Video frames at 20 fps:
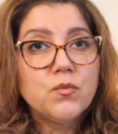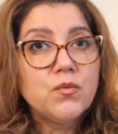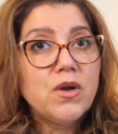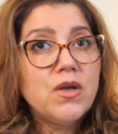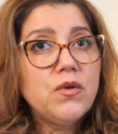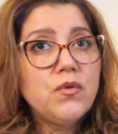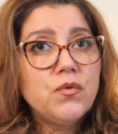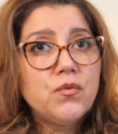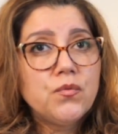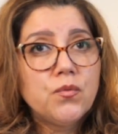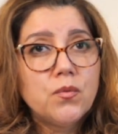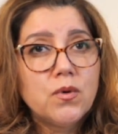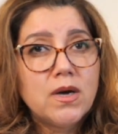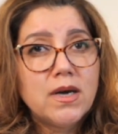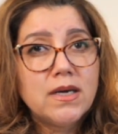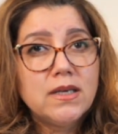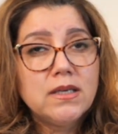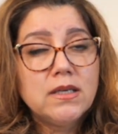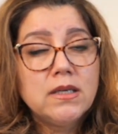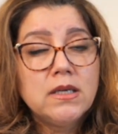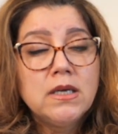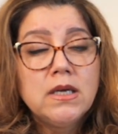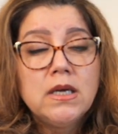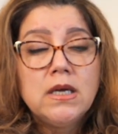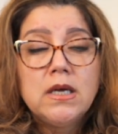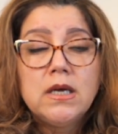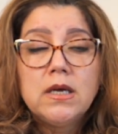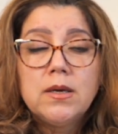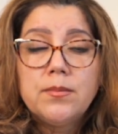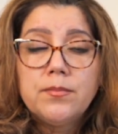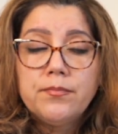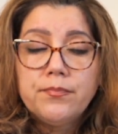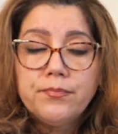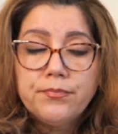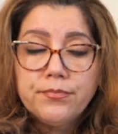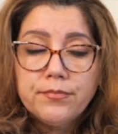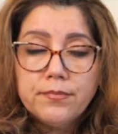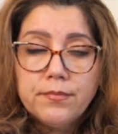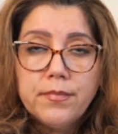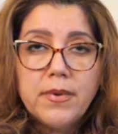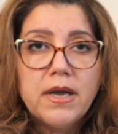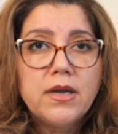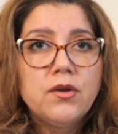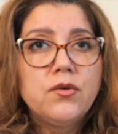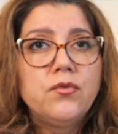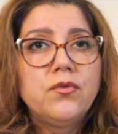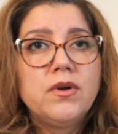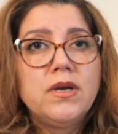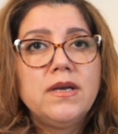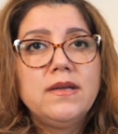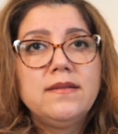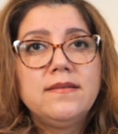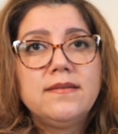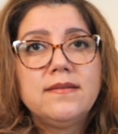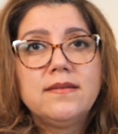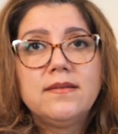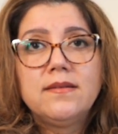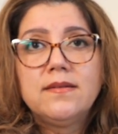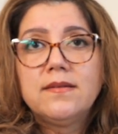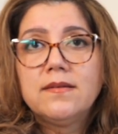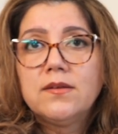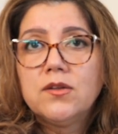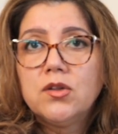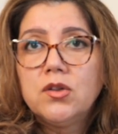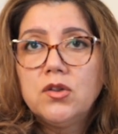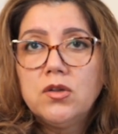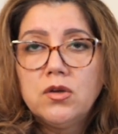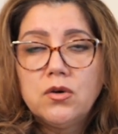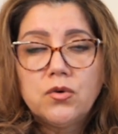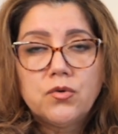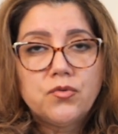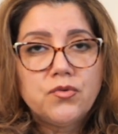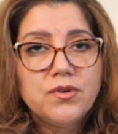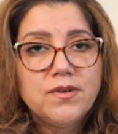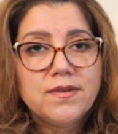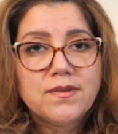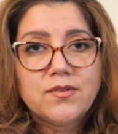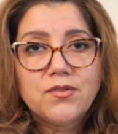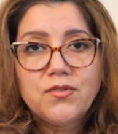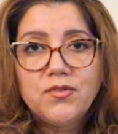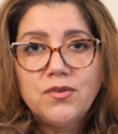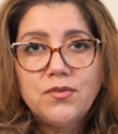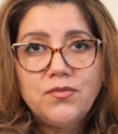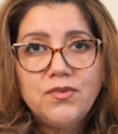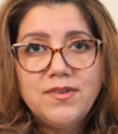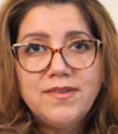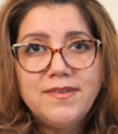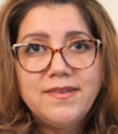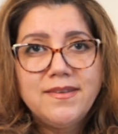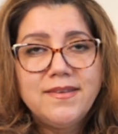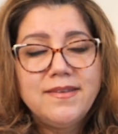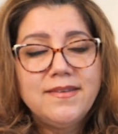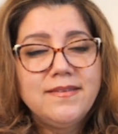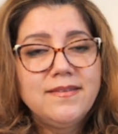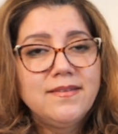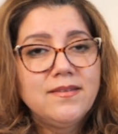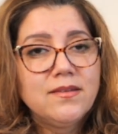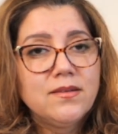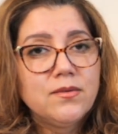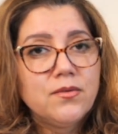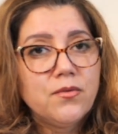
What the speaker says: Wave 1, migrated low-risk services.